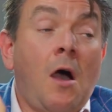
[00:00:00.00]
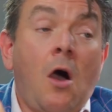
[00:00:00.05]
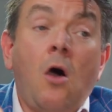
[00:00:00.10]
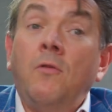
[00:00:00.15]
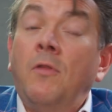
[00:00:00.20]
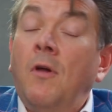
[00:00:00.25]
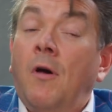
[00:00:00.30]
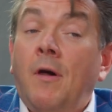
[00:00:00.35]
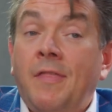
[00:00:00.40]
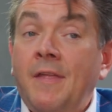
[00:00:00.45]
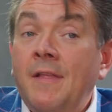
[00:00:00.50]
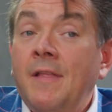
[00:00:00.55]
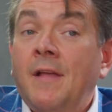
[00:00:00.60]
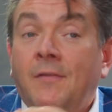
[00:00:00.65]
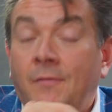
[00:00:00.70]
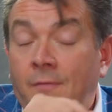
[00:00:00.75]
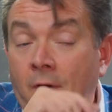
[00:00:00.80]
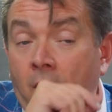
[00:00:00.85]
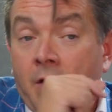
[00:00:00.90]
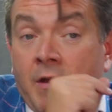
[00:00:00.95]
Oh no, I think
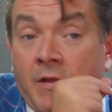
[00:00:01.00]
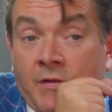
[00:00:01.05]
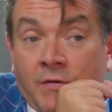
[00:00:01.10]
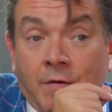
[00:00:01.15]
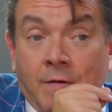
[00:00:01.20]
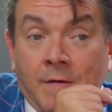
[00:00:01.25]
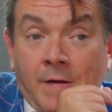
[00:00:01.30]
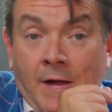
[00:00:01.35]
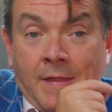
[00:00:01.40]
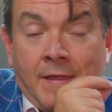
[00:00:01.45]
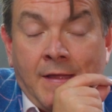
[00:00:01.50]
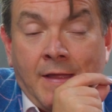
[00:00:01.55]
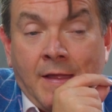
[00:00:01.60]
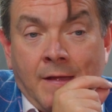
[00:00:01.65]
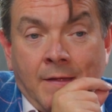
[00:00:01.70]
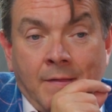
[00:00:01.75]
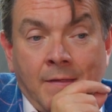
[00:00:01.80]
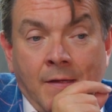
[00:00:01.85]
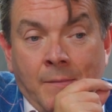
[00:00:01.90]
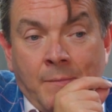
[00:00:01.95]
that's very true. I think
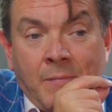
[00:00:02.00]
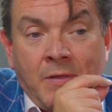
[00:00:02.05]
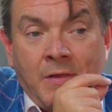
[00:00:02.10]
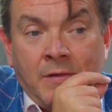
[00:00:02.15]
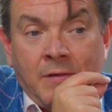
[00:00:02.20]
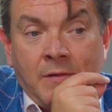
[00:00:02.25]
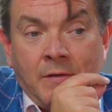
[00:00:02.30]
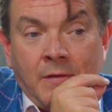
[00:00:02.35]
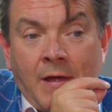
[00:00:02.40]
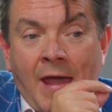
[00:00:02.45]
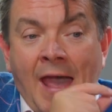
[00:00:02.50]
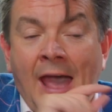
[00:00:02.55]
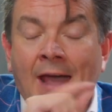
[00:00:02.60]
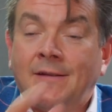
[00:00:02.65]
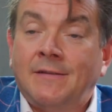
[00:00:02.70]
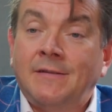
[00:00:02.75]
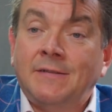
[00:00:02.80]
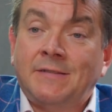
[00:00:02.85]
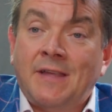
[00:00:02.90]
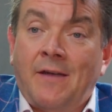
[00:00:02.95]

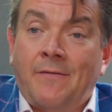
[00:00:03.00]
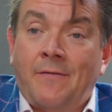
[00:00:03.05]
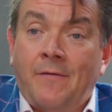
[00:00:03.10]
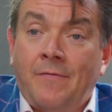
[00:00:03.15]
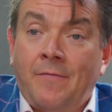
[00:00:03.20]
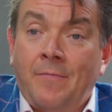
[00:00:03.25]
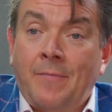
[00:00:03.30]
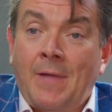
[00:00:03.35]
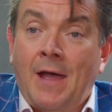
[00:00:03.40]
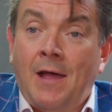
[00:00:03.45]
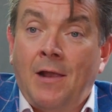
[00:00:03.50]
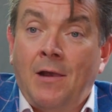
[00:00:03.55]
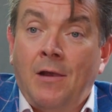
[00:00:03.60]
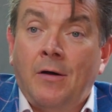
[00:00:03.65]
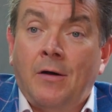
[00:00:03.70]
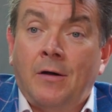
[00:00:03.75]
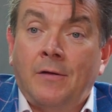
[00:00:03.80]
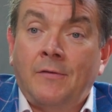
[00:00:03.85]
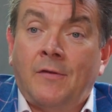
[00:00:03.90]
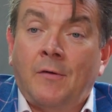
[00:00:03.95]
actors suffer from that a
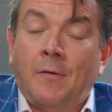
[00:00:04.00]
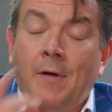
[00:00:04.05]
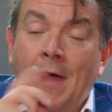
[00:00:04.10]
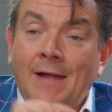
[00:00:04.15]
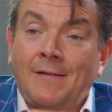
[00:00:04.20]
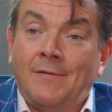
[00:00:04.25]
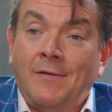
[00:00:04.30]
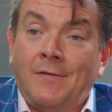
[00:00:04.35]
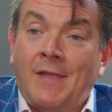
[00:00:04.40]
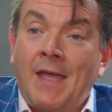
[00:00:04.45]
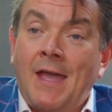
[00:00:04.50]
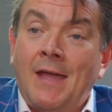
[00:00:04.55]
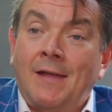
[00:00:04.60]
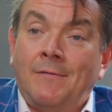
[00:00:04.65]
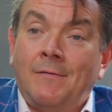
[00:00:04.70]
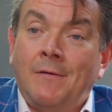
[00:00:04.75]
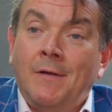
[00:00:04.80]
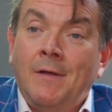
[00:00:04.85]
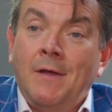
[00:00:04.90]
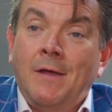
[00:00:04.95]
lot. So actors
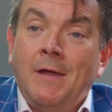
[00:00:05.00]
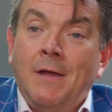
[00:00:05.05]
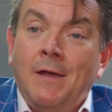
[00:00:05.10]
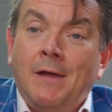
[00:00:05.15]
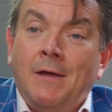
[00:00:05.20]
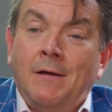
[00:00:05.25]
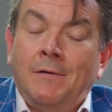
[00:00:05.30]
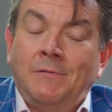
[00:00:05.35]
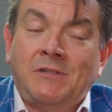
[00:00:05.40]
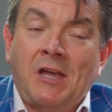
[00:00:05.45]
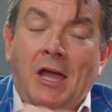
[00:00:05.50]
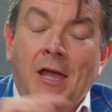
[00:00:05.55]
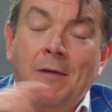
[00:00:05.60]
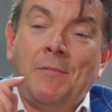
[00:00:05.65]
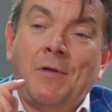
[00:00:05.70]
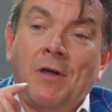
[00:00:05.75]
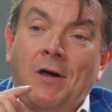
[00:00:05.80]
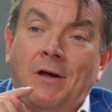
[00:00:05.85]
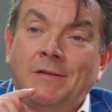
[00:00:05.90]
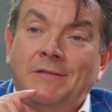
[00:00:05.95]
get
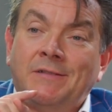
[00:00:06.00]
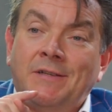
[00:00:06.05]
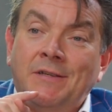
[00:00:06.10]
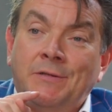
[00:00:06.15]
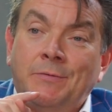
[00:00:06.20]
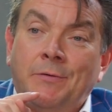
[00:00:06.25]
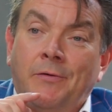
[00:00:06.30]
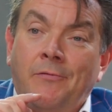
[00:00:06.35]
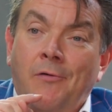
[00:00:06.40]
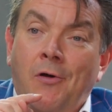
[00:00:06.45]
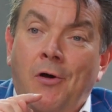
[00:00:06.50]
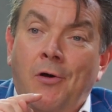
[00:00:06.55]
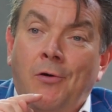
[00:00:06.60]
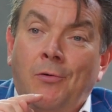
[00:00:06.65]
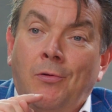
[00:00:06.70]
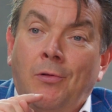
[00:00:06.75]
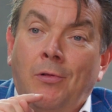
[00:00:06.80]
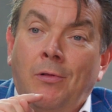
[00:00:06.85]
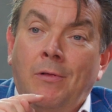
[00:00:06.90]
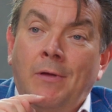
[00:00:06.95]
typecast into a
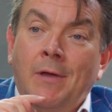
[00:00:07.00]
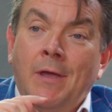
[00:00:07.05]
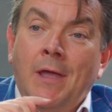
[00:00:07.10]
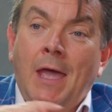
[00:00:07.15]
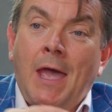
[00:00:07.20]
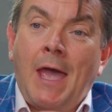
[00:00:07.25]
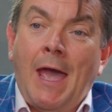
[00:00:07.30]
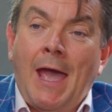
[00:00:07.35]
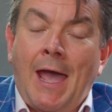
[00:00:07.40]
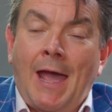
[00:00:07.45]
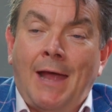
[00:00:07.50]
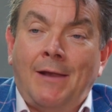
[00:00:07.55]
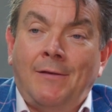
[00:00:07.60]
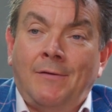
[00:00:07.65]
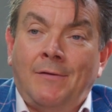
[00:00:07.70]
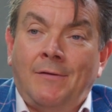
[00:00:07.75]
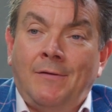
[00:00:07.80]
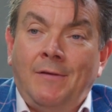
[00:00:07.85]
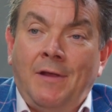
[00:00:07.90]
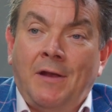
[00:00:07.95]
role,
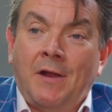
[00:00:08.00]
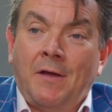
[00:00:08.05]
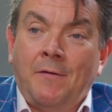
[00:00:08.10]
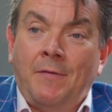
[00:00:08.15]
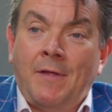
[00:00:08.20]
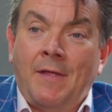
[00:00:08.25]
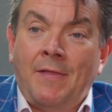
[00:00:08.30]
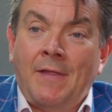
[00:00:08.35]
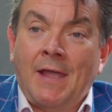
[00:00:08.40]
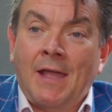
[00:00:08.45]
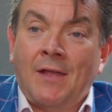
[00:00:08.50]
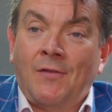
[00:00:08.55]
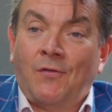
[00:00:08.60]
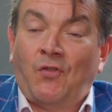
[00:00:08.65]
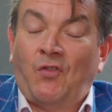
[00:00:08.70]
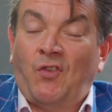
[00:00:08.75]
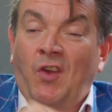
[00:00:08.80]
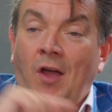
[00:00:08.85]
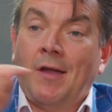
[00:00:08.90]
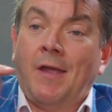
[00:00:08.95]
and then they get
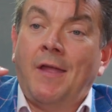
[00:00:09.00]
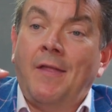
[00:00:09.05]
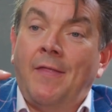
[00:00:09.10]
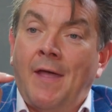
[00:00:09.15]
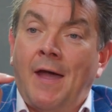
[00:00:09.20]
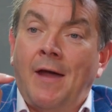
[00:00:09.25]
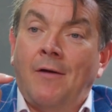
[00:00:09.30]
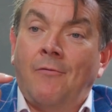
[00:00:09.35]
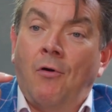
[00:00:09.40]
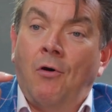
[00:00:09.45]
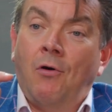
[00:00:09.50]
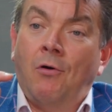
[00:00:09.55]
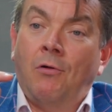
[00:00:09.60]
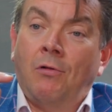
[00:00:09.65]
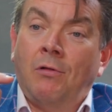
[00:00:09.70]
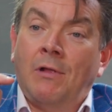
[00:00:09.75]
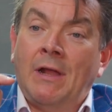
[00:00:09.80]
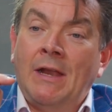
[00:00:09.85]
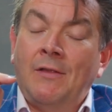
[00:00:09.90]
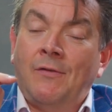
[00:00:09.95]
stuck in that
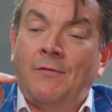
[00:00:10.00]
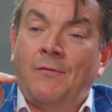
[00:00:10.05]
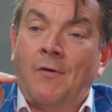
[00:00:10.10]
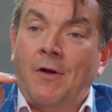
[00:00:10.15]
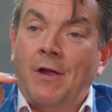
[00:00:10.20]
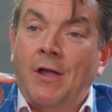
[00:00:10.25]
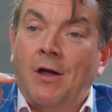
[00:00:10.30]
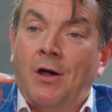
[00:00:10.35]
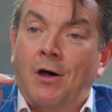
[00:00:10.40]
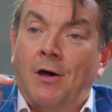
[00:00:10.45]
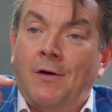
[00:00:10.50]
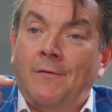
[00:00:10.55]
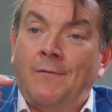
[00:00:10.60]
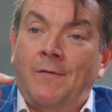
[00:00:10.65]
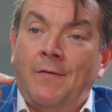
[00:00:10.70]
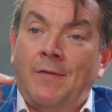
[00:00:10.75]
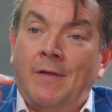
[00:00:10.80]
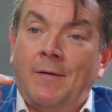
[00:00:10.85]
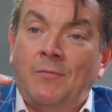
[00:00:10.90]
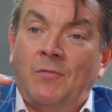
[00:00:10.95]
role, and it's very hard
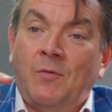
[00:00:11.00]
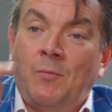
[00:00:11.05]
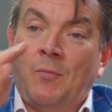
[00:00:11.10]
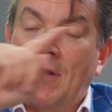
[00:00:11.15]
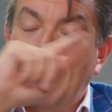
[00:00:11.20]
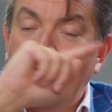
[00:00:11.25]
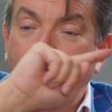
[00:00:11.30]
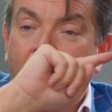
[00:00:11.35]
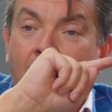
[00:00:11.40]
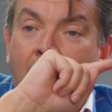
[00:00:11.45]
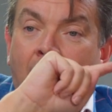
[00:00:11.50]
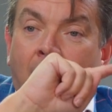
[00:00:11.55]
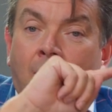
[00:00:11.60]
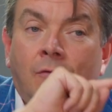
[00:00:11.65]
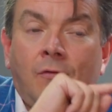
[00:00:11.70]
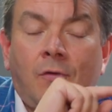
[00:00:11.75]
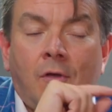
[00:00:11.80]
for them to break out.